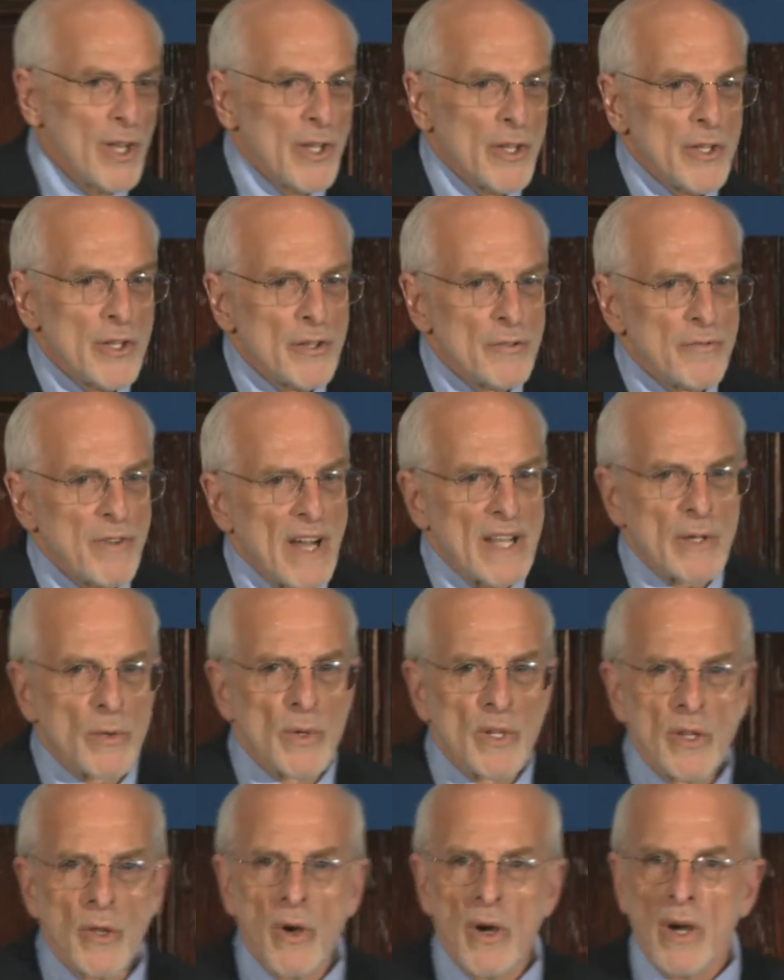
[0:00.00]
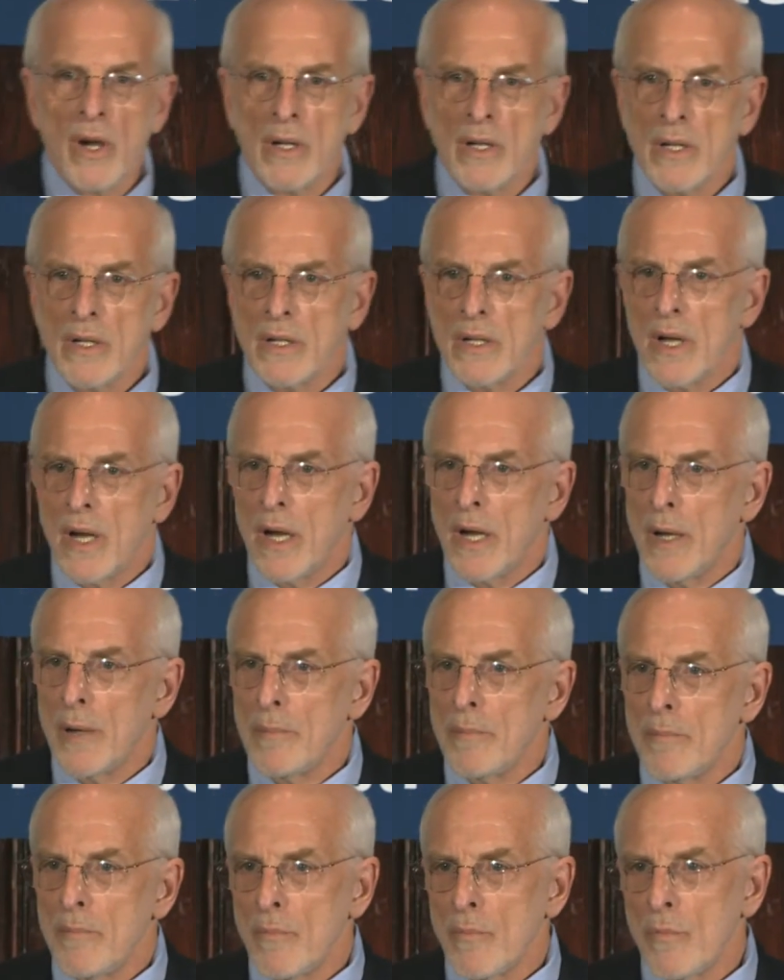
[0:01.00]
You can follow
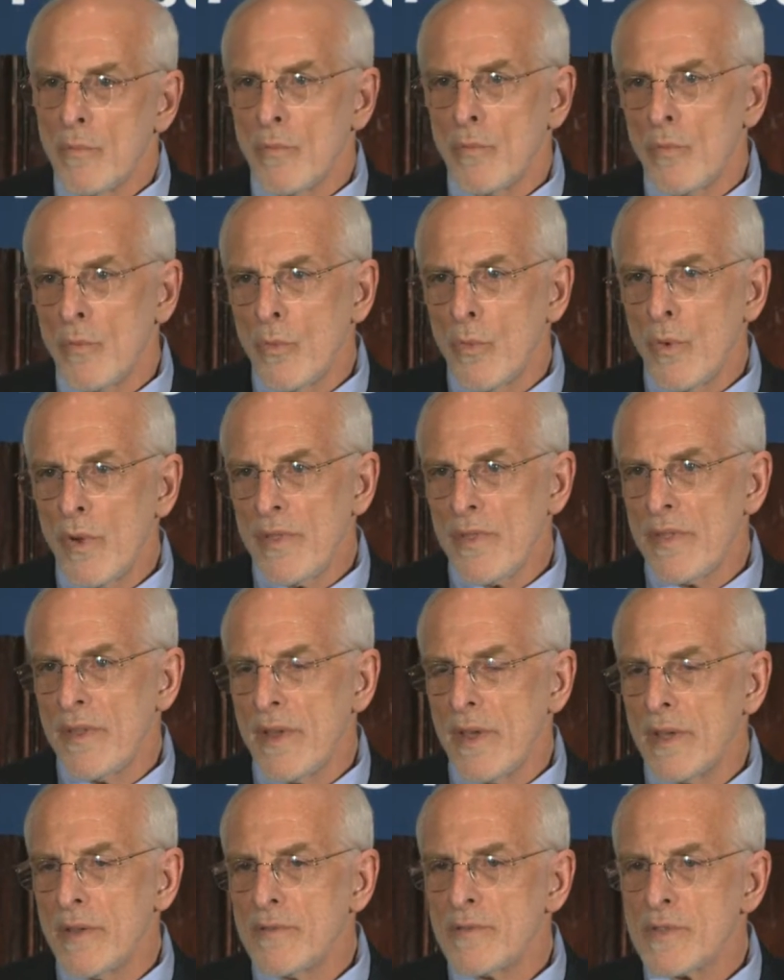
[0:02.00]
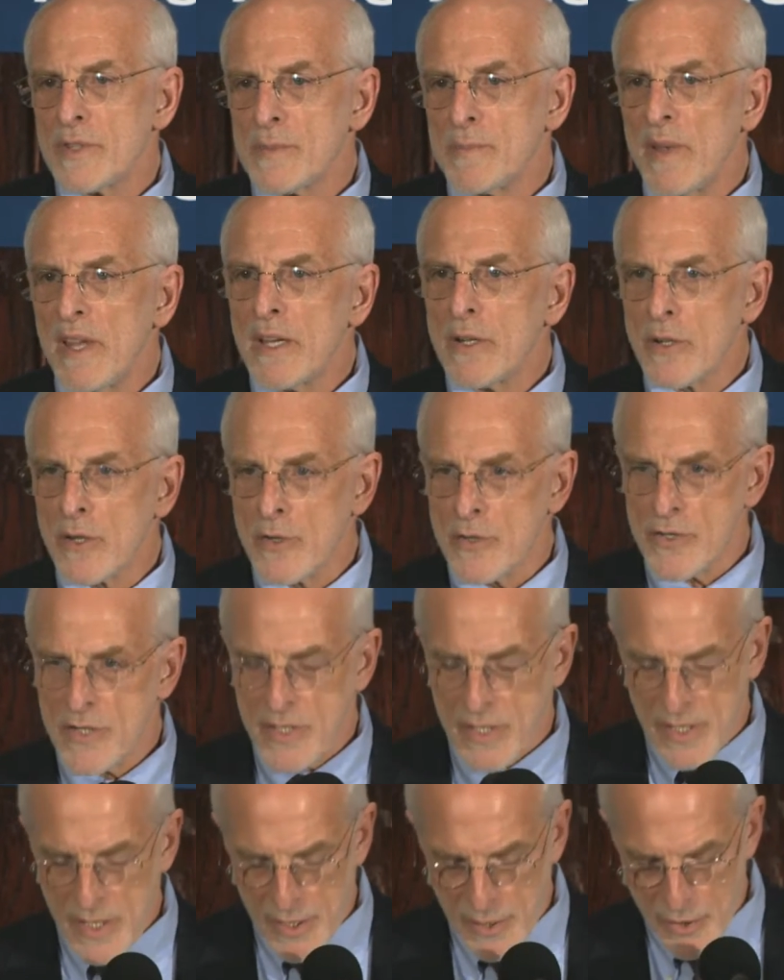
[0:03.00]
along with the
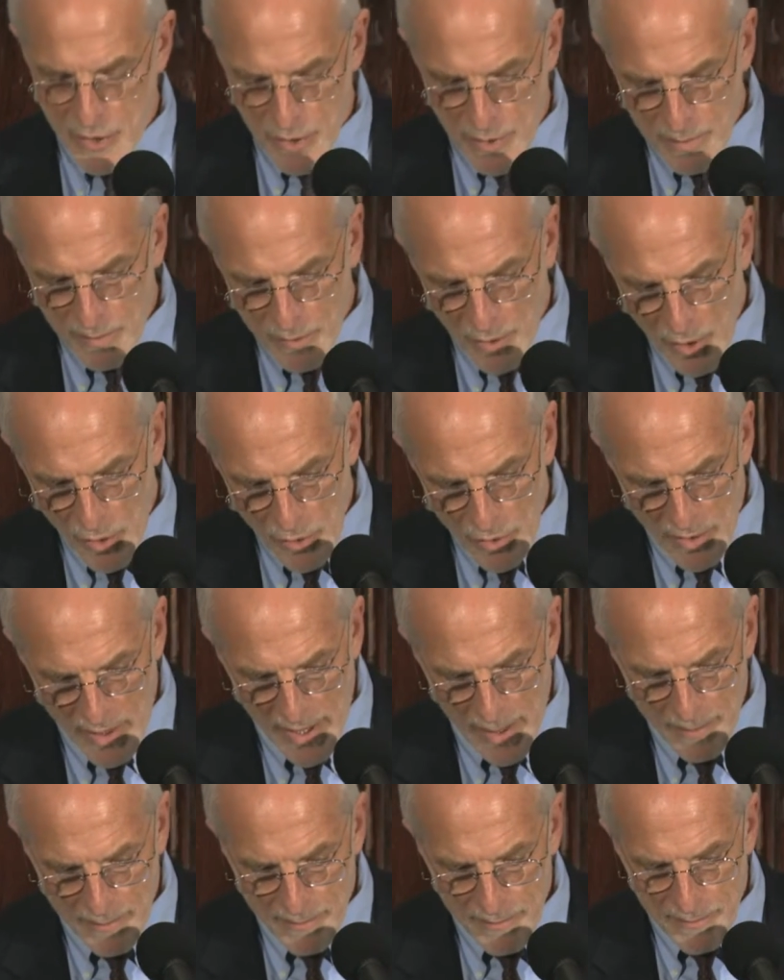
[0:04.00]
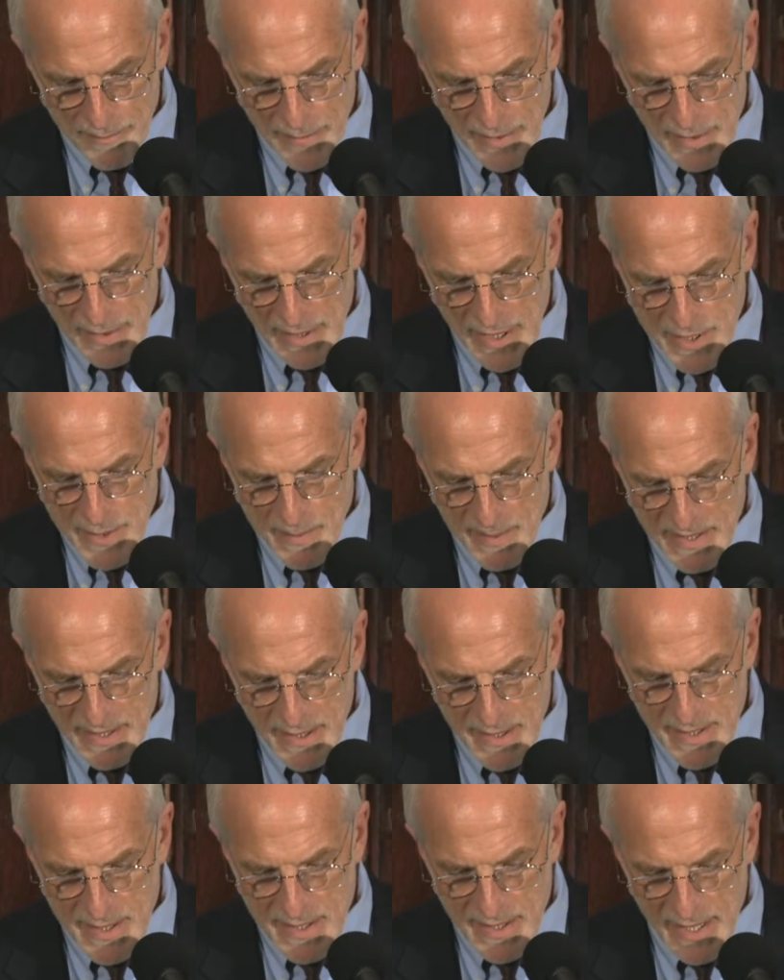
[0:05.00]
speakers in your program, but let's
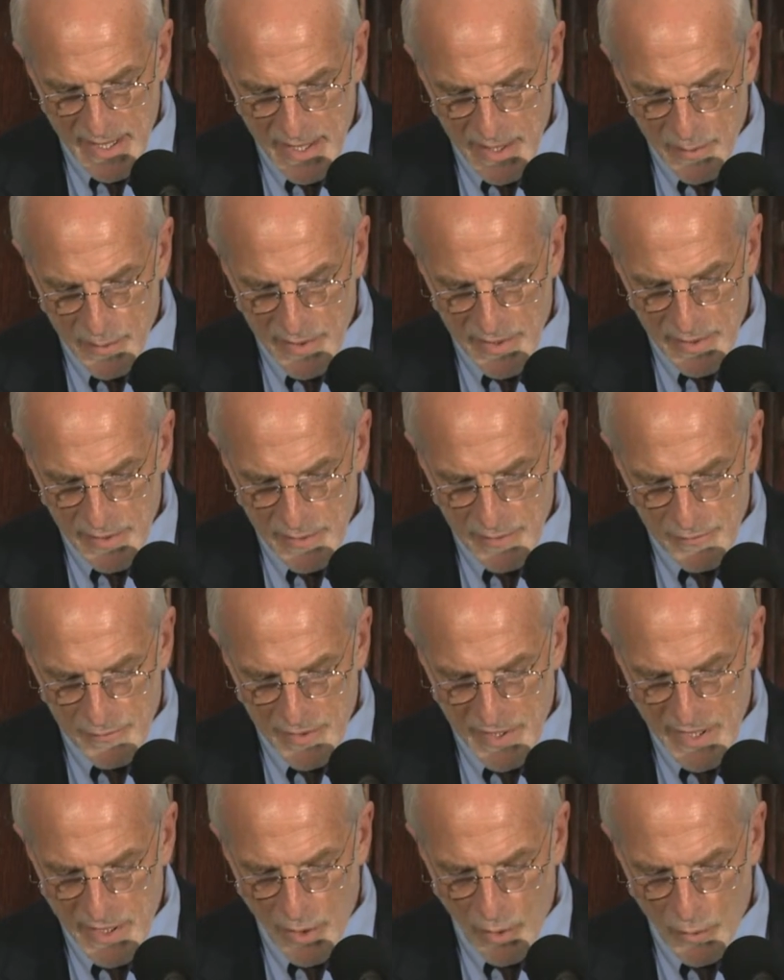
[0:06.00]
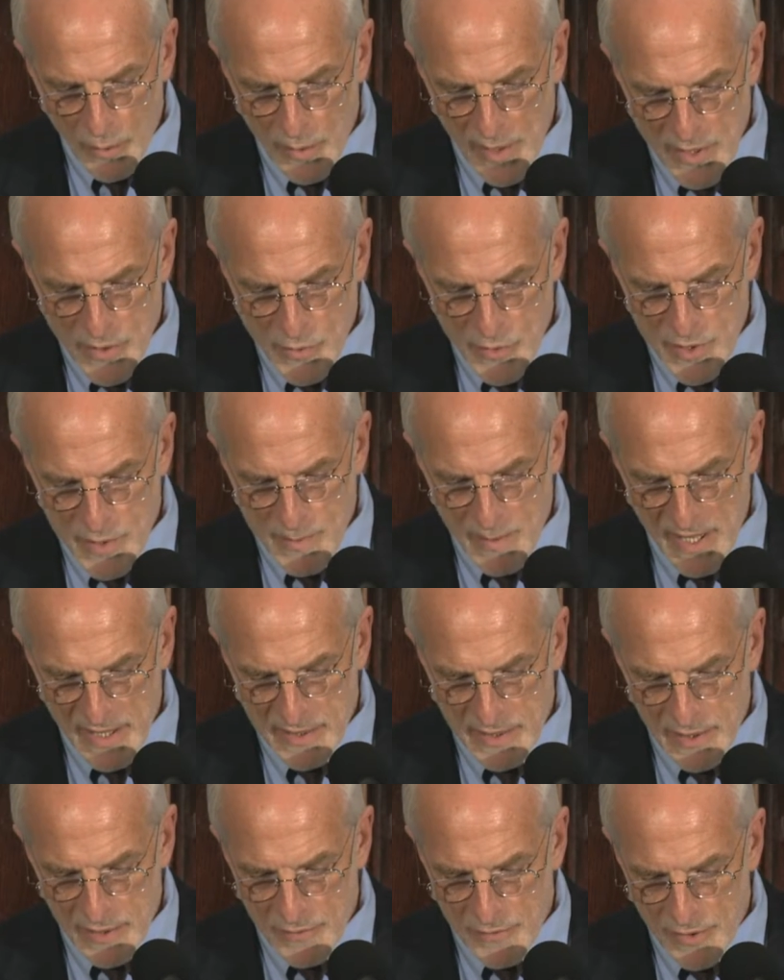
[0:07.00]
begin today with a video
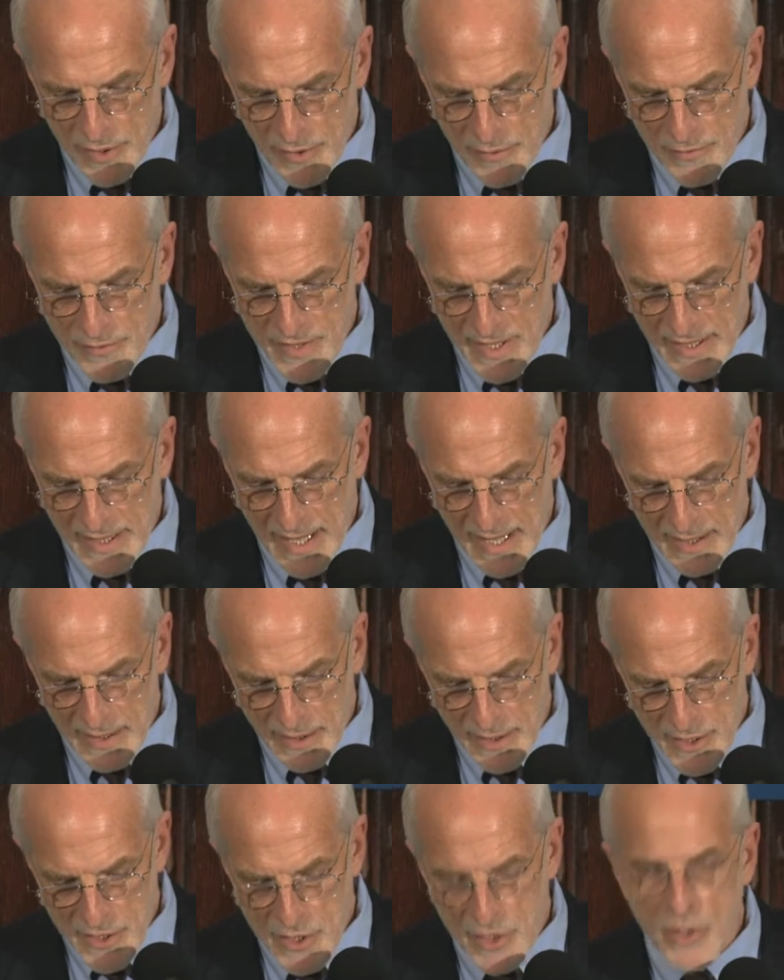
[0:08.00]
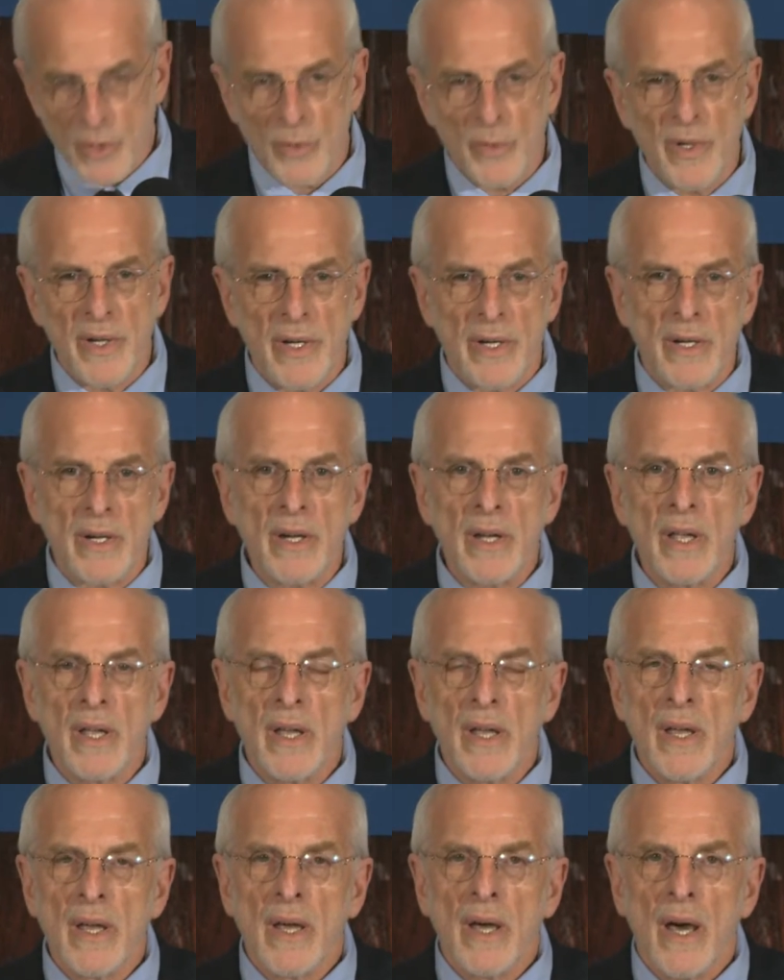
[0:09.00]
retrospective of Dick Hottelet's career,
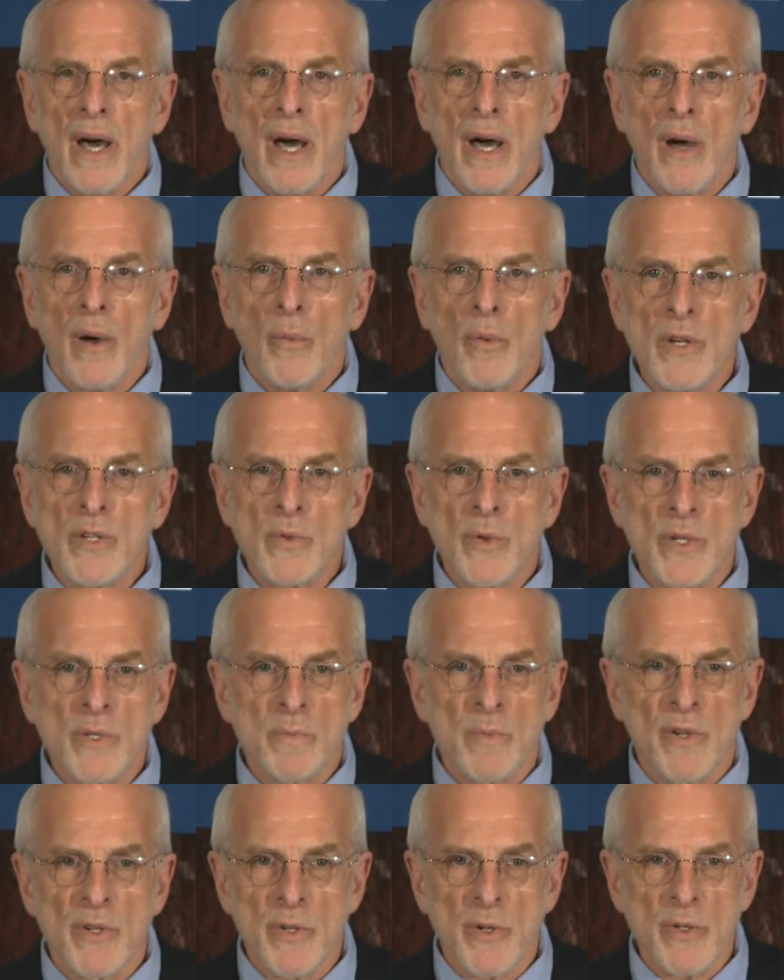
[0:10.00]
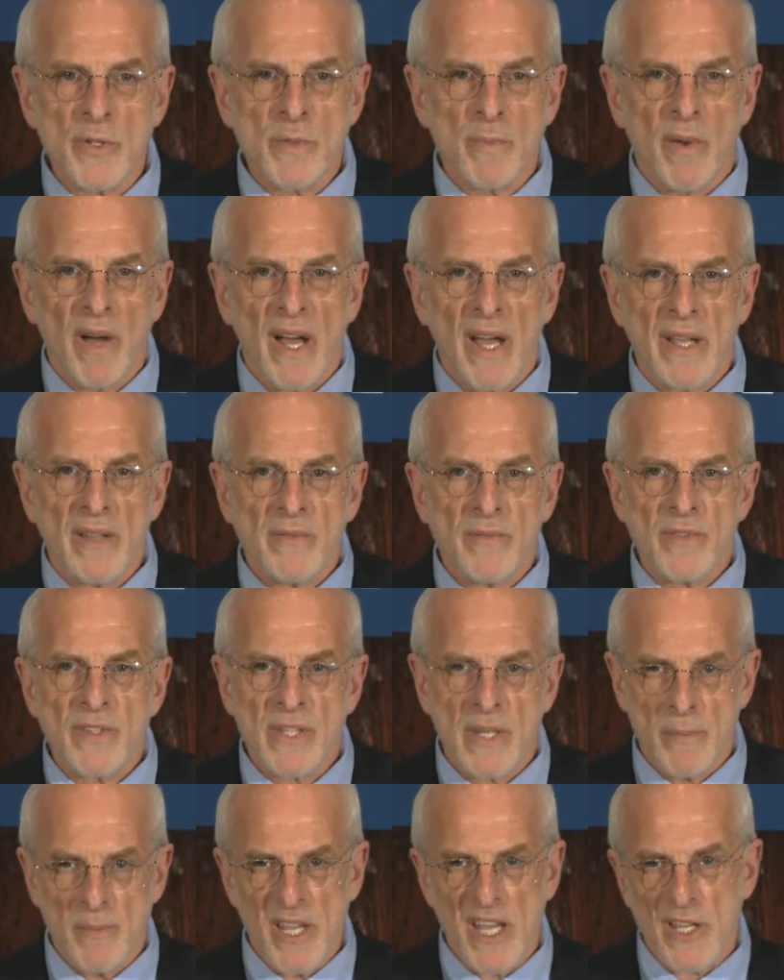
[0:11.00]
which was produced by
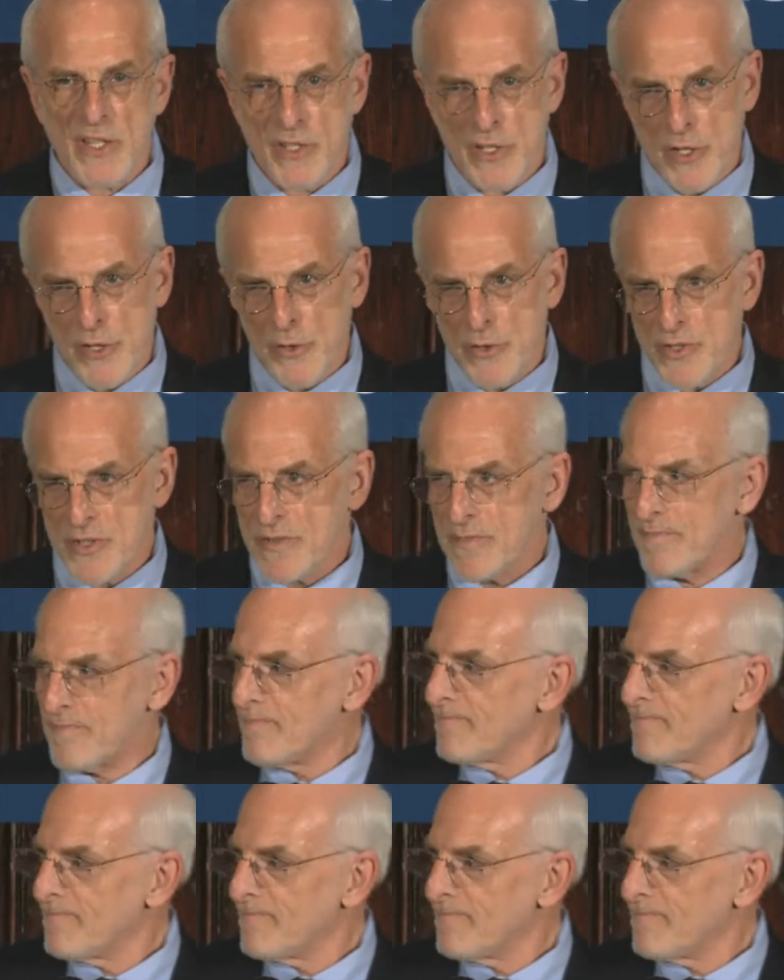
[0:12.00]
CBS News.